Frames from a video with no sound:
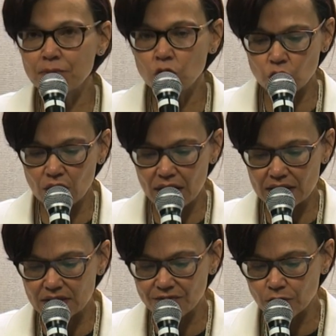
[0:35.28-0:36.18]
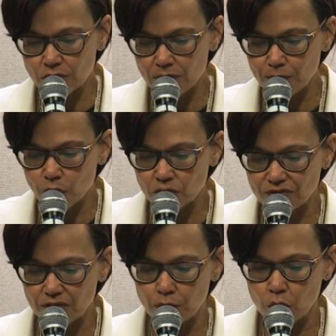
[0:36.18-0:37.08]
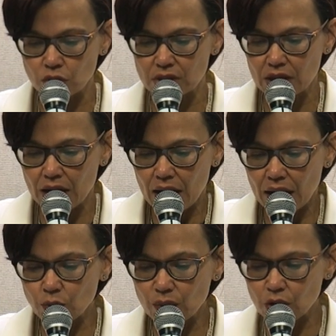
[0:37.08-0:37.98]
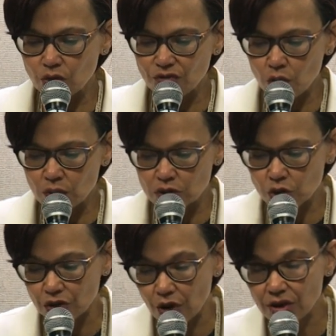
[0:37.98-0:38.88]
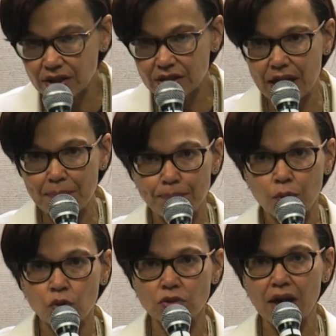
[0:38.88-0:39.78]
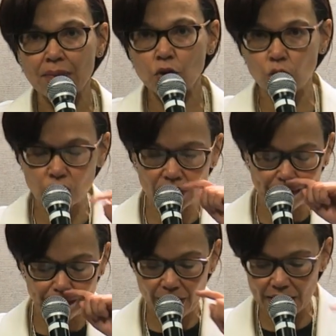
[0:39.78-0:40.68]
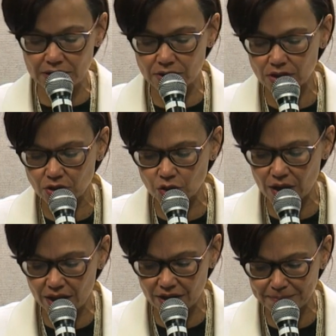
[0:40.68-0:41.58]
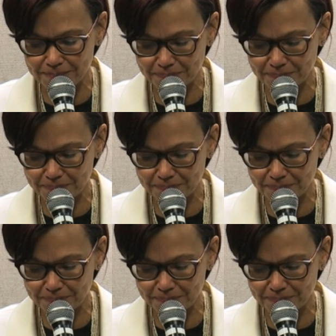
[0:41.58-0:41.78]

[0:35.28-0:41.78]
Mulunga has the full support of the board, and we look forward to growing the NAMCOR brand together.